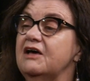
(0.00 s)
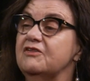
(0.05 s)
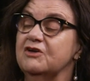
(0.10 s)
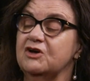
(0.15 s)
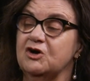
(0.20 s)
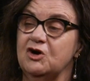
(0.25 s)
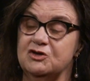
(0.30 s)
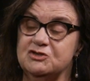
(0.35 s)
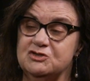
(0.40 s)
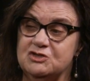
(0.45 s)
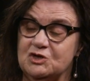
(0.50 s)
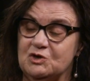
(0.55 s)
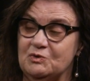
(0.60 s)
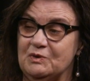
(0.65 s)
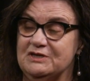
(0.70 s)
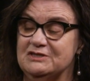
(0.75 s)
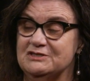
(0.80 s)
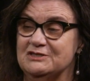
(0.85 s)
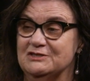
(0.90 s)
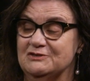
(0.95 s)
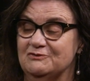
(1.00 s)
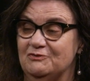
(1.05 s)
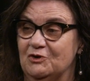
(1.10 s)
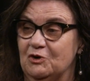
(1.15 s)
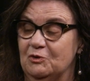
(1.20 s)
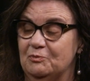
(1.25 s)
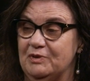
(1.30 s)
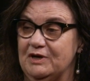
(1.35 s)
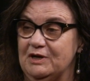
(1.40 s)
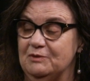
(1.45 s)
the consequences
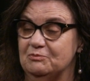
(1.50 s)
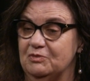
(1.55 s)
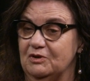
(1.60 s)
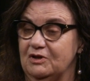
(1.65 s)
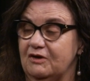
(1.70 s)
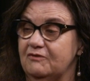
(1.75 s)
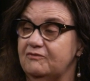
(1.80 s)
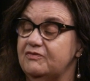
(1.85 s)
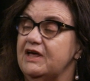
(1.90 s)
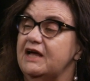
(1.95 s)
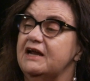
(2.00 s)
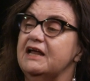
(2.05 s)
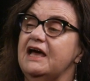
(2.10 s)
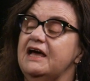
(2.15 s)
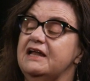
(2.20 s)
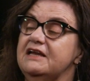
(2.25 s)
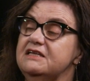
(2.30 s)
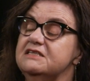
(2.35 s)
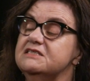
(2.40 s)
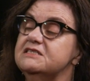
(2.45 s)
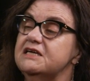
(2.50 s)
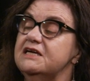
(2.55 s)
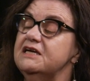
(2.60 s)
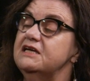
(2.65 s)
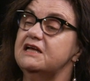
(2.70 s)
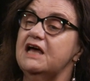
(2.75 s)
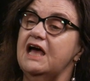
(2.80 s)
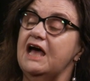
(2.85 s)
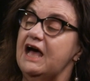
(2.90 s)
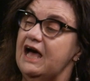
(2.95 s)
for people of that, and
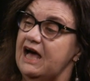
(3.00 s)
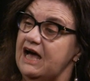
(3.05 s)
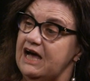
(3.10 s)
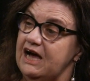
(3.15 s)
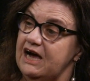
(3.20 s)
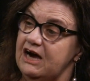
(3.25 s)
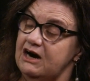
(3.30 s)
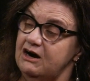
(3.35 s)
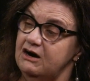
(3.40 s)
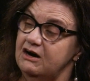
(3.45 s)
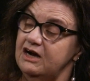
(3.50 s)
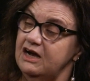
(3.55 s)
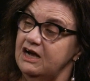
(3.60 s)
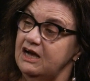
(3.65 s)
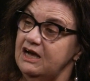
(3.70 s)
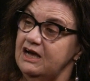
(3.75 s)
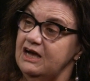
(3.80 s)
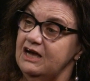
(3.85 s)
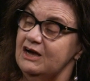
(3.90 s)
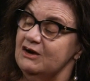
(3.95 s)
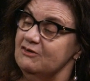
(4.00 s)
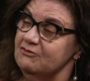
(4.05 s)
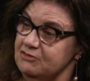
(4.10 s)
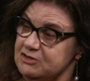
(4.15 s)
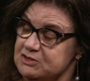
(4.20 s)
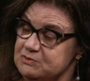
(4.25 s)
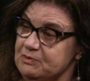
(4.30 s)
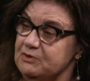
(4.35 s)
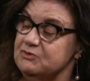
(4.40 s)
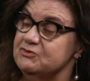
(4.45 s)
indeed our
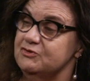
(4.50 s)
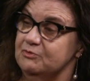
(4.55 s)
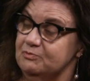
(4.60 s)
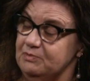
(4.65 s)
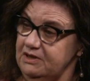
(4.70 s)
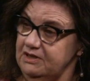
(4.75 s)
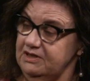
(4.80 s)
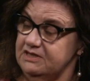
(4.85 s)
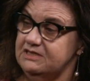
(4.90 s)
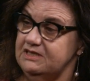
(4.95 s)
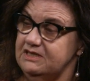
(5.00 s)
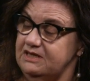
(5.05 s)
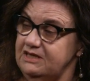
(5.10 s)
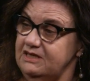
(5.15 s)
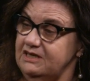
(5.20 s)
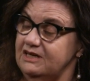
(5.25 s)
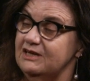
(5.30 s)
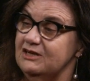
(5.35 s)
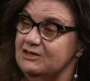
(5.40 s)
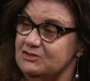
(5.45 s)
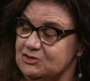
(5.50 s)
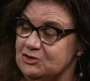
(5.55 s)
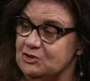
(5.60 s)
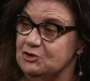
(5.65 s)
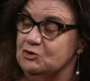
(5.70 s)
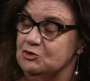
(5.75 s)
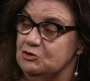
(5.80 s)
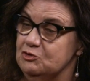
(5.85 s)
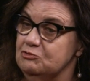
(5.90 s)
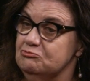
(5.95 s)
responsibility
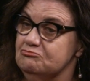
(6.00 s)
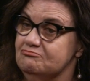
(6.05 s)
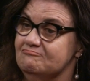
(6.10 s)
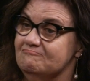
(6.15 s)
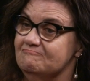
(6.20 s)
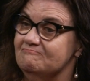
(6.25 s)
to